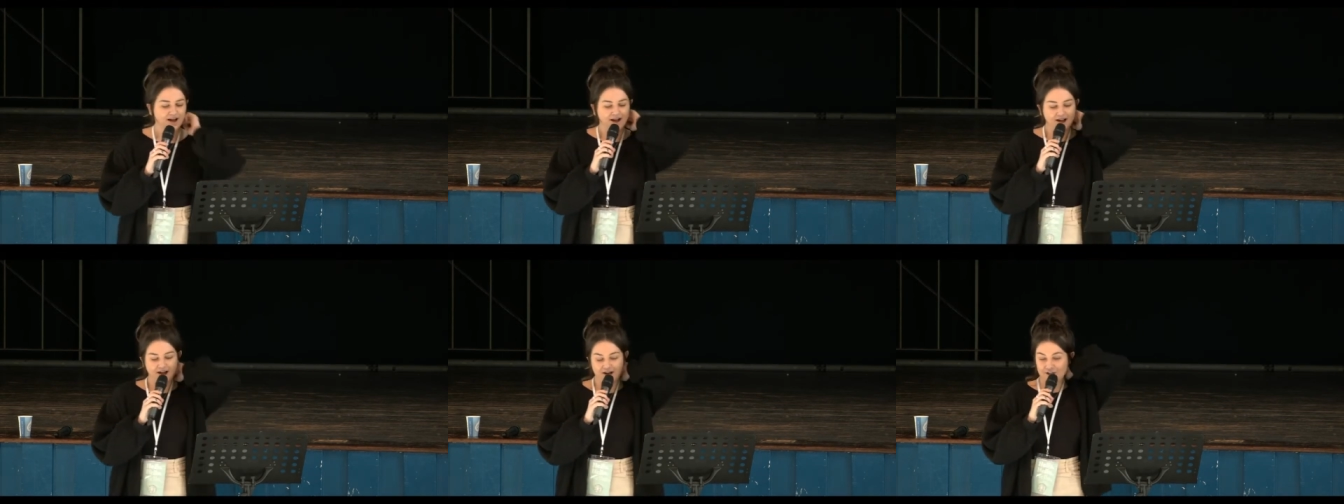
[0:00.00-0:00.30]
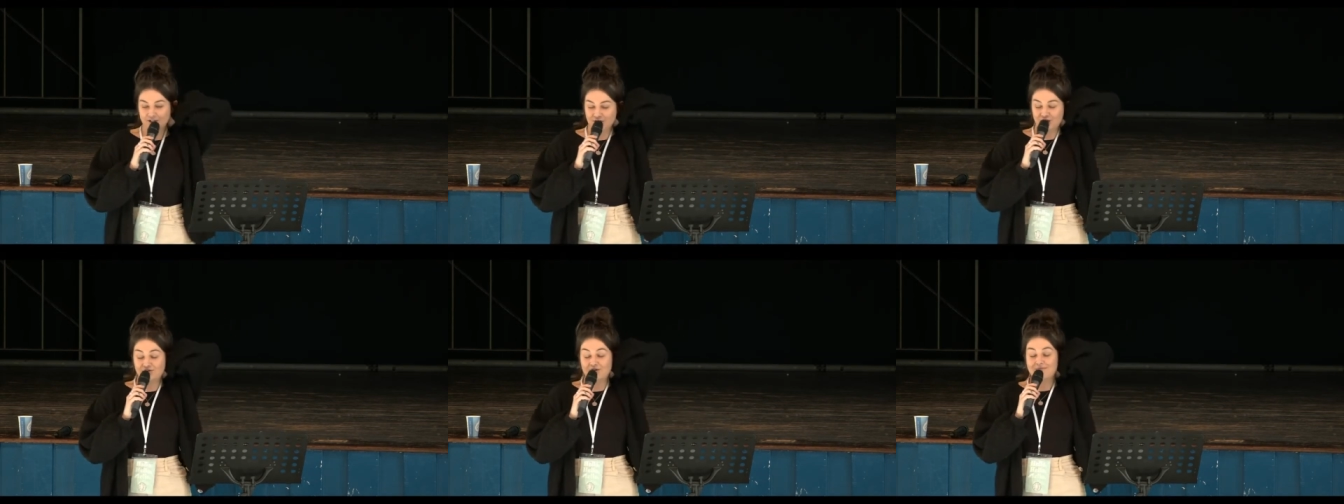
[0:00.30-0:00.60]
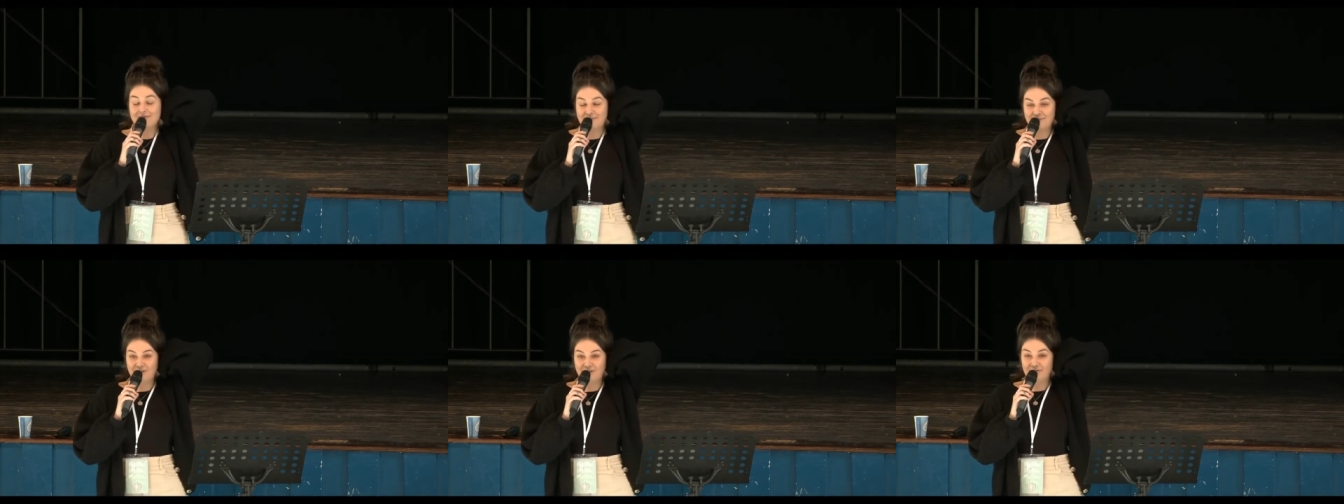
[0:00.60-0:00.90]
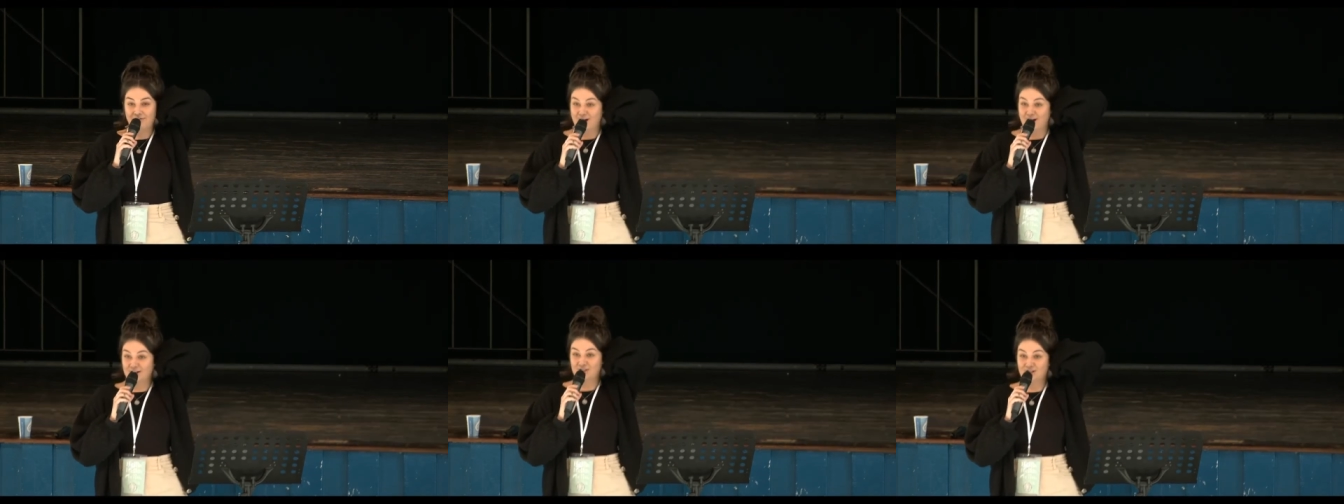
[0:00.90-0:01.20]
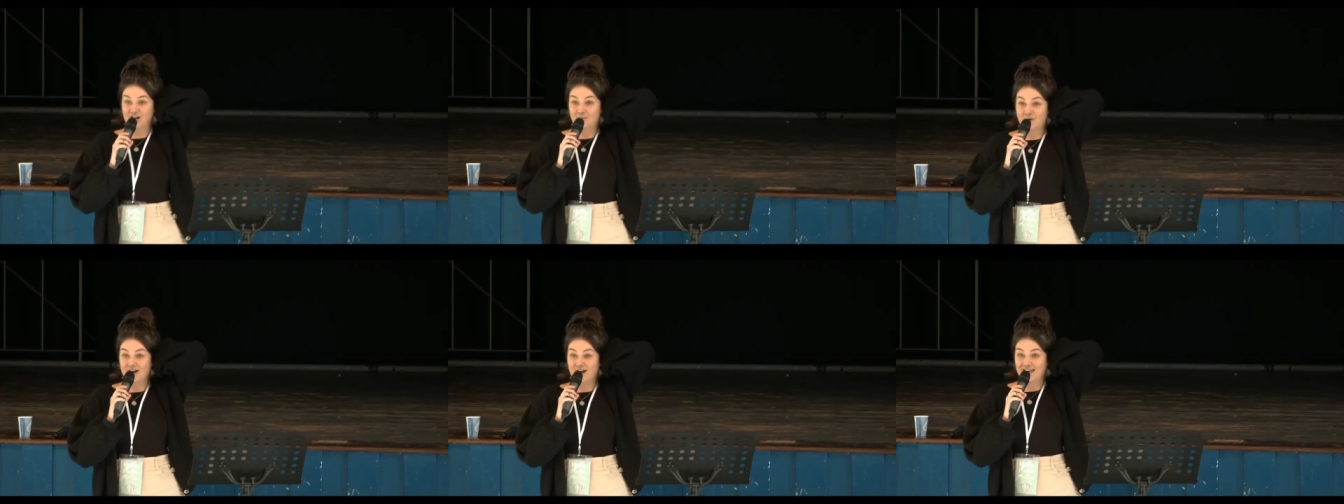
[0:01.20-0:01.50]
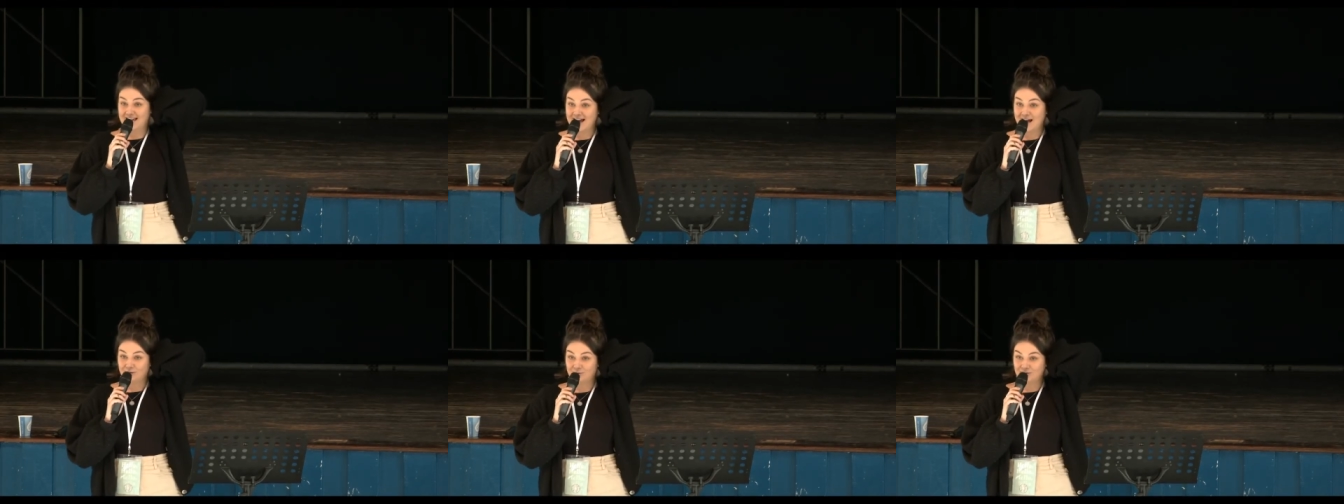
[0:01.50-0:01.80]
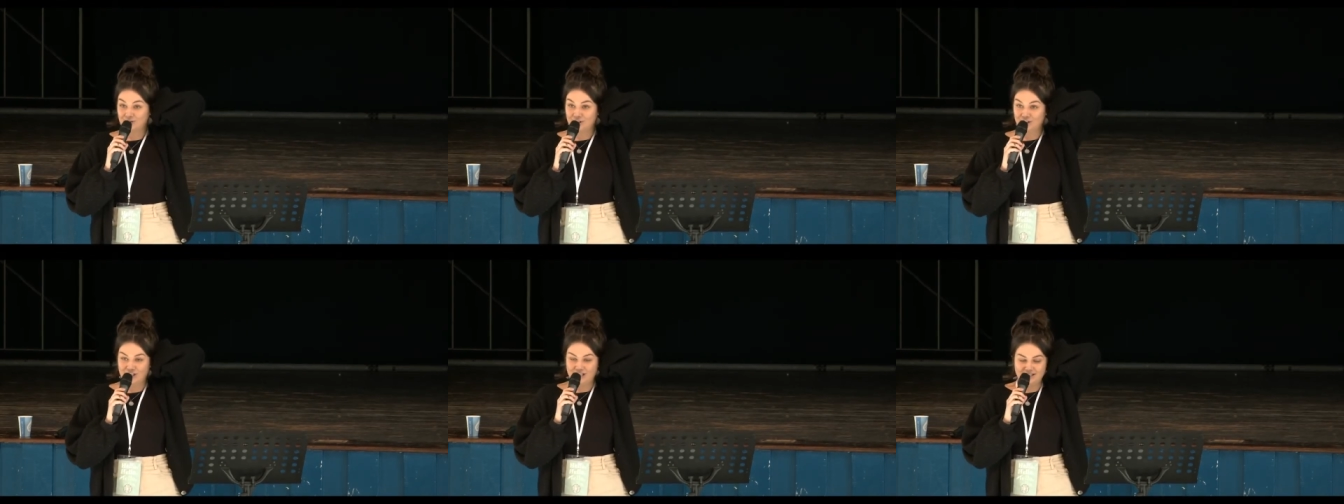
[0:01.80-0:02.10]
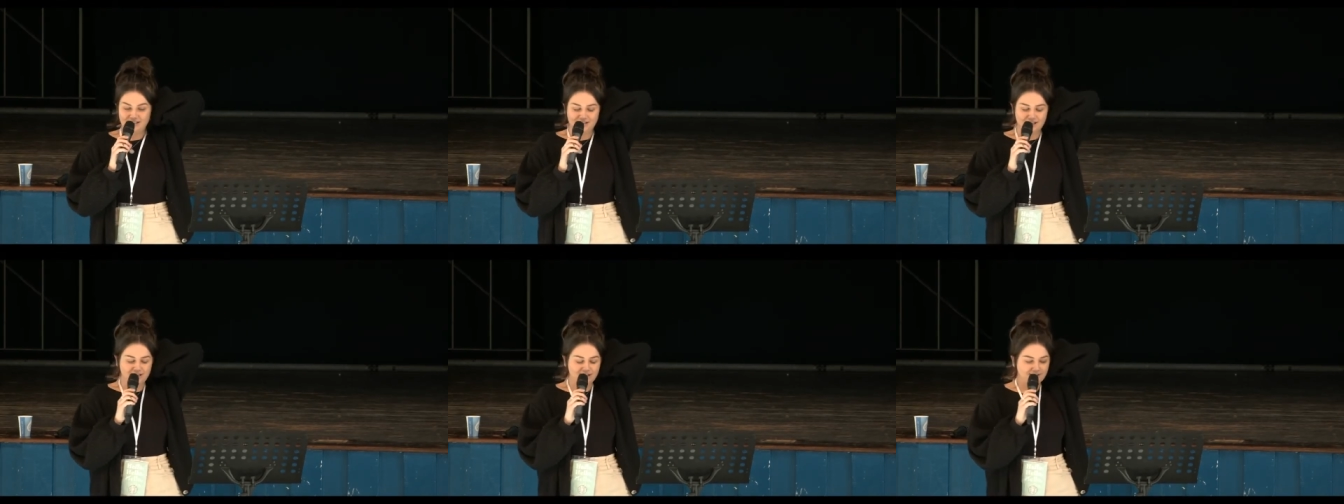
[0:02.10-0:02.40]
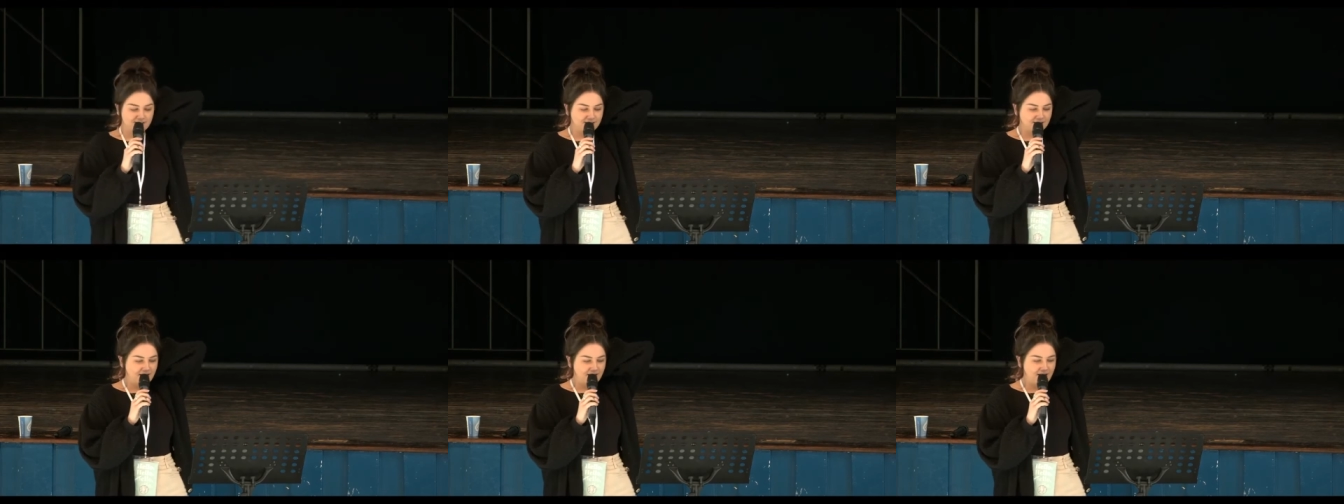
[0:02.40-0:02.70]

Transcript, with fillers: I do remember the first time I encountered Jesus.